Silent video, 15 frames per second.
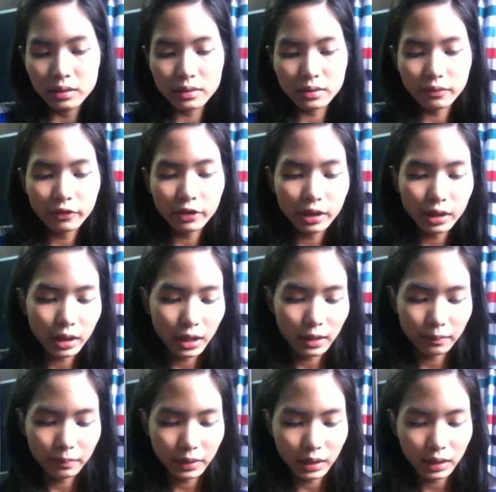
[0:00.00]
So for now,
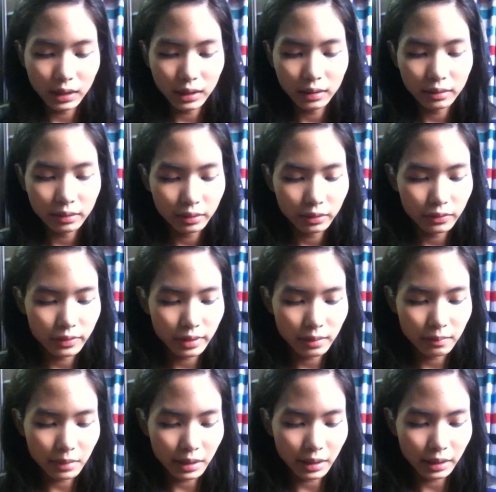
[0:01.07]
I'll be
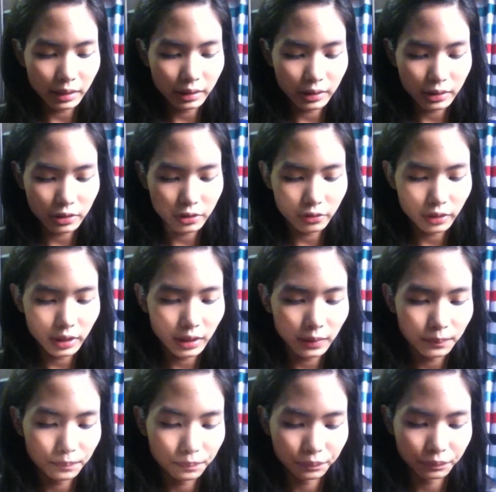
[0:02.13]
using my Artistry